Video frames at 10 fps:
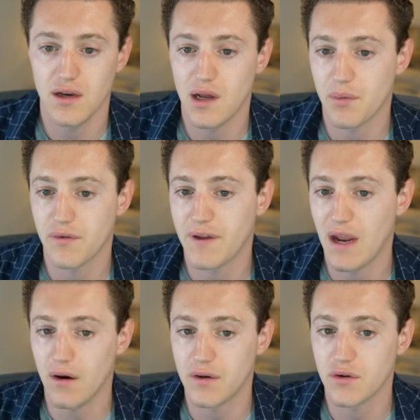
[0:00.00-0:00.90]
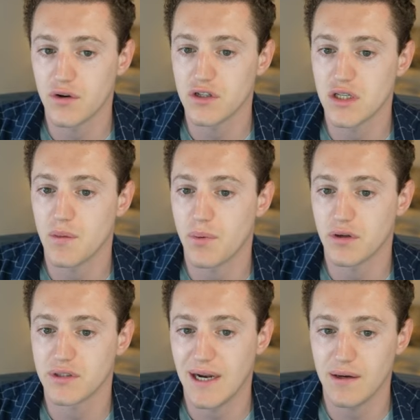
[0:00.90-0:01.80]
number of characters in the
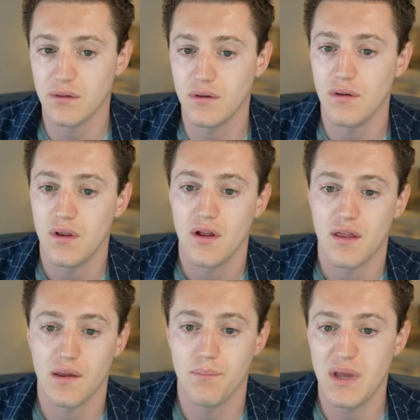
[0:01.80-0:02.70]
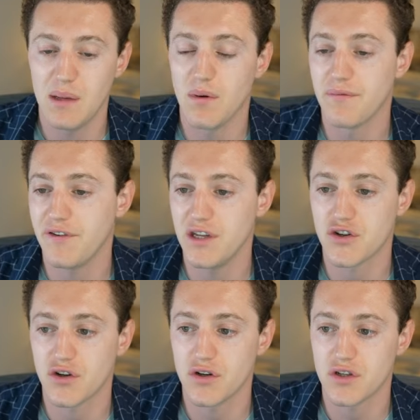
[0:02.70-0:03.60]
product title, the minimum
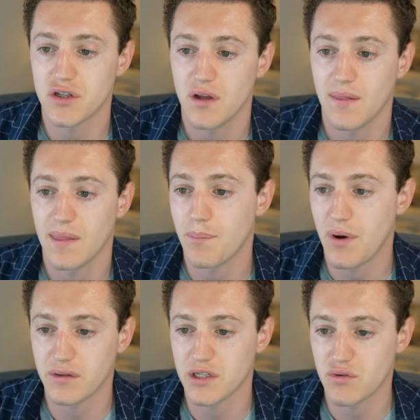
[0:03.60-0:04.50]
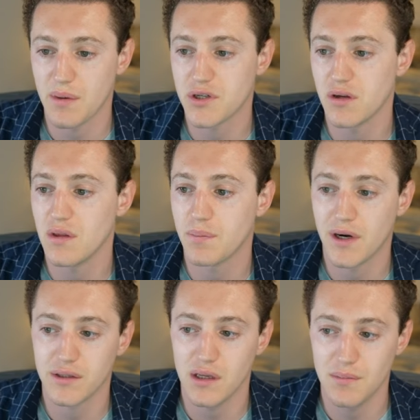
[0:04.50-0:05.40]
features, the product description, the
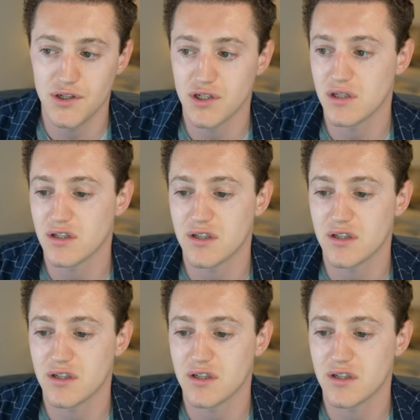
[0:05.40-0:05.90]
product images,